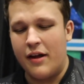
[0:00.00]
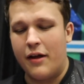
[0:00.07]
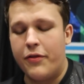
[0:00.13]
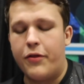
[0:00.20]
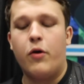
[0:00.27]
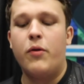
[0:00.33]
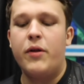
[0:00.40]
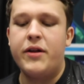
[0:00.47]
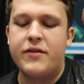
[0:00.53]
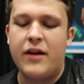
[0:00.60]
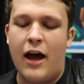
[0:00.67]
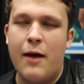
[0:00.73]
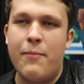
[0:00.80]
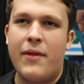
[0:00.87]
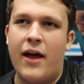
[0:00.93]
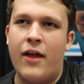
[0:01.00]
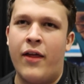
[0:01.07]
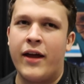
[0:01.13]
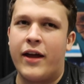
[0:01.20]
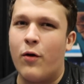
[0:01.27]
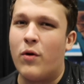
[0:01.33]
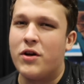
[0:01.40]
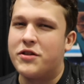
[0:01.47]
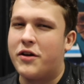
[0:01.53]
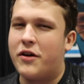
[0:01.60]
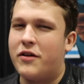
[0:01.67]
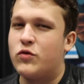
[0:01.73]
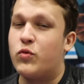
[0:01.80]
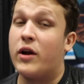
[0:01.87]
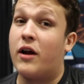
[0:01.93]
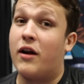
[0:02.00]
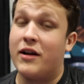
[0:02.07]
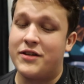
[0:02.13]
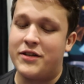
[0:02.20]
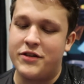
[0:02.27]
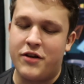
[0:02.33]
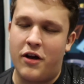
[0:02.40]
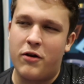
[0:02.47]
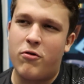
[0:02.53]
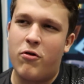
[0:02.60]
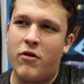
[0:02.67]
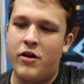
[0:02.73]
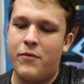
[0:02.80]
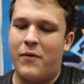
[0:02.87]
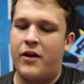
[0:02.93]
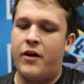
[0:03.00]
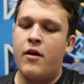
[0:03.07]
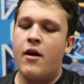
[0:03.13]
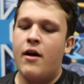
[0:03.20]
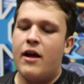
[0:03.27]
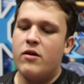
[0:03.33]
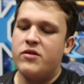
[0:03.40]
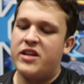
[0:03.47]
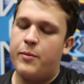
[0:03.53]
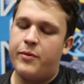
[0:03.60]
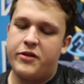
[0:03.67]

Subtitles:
The only time that like it wasn't good is when I got Xyz Encored, but it was able